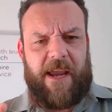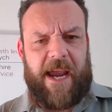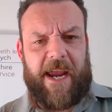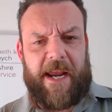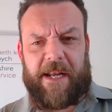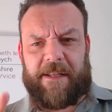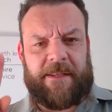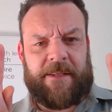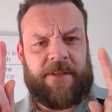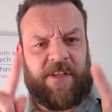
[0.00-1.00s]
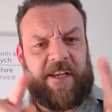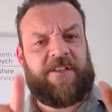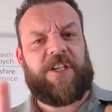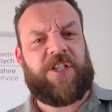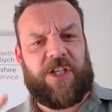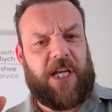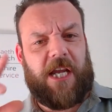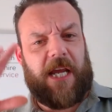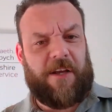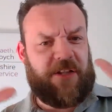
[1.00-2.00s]
a
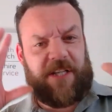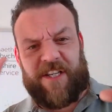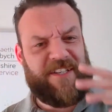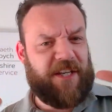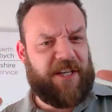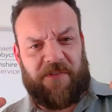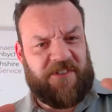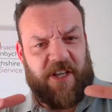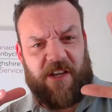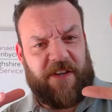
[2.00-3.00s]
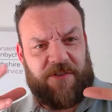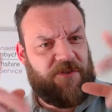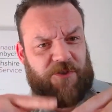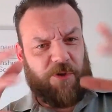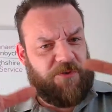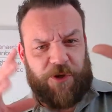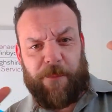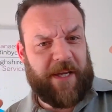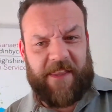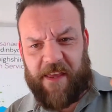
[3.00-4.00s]
DCC Youth Service
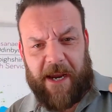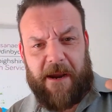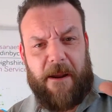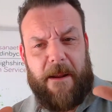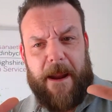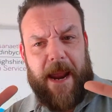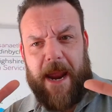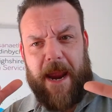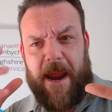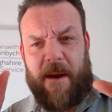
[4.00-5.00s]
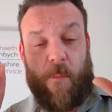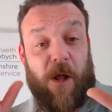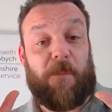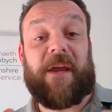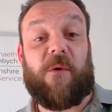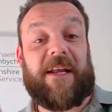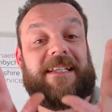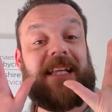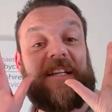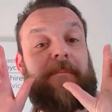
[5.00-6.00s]
YouTube thing, Wellbeing
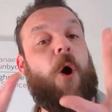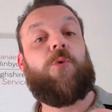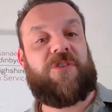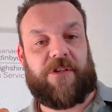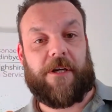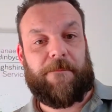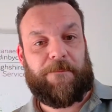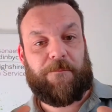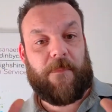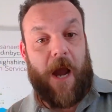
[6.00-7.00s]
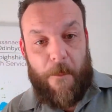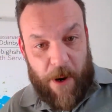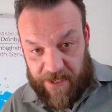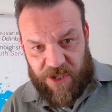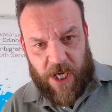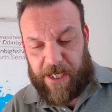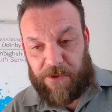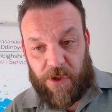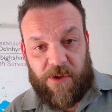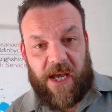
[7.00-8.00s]
Wednesdays poster. How about we try and
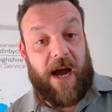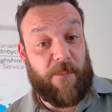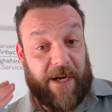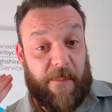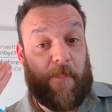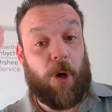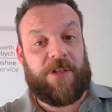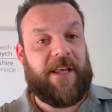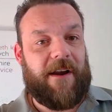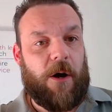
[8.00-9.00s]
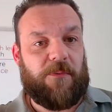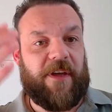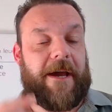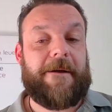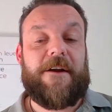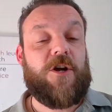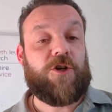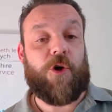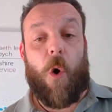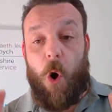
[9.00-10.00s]
do that, and we can put that out there.
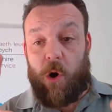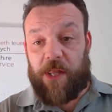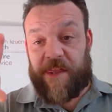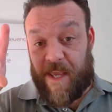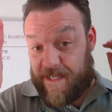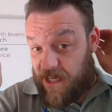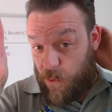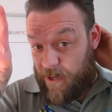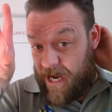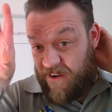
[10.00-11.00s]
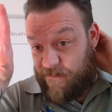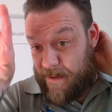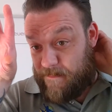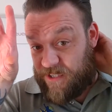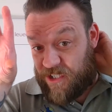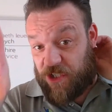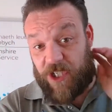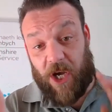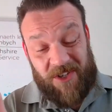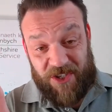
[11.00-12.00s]
So all the things that we have been
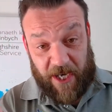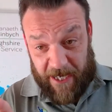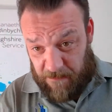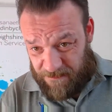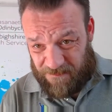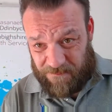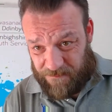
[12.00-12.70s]
discussing